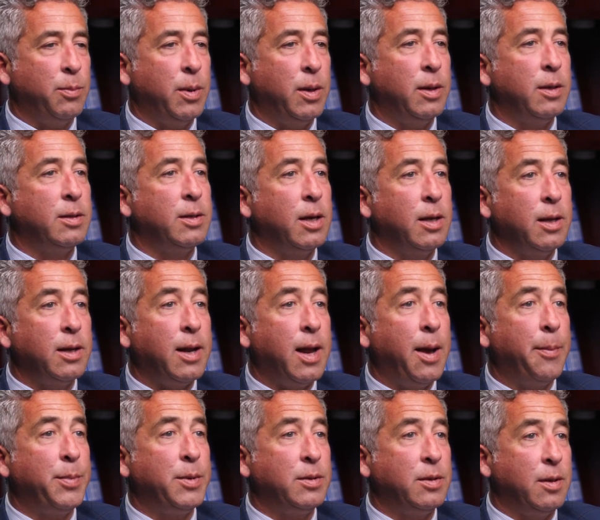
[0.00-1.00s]
But until it
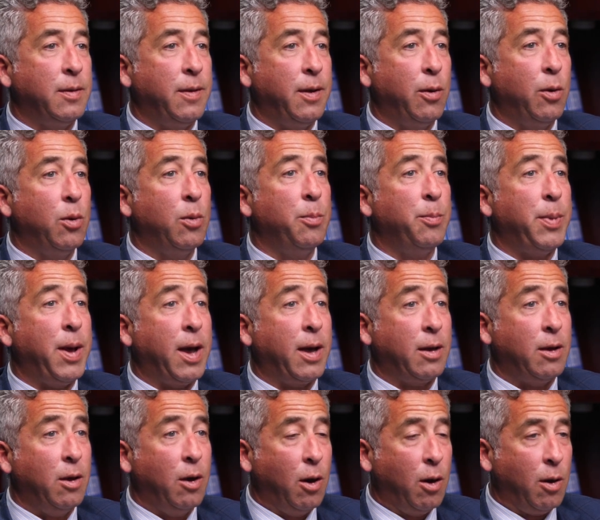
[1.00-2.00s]
happens in their own
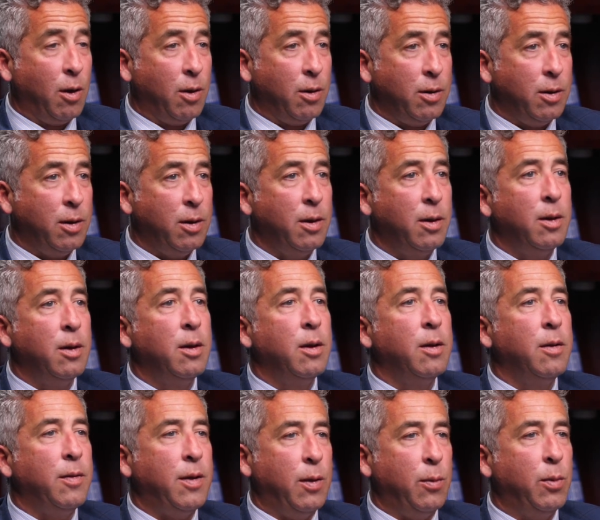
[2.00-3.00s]
backyard,
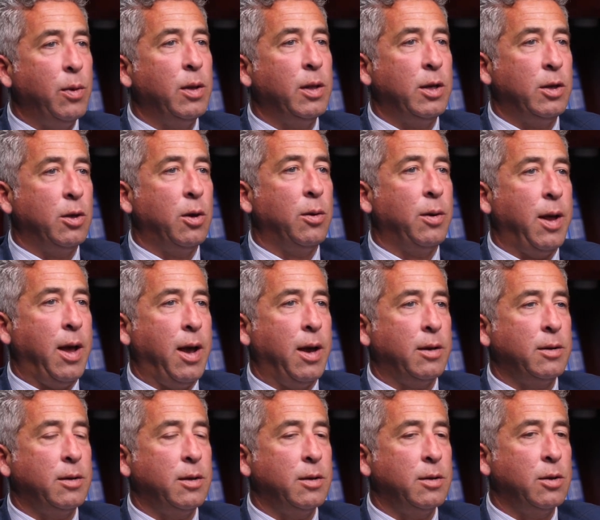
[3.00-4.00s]
they really don't act.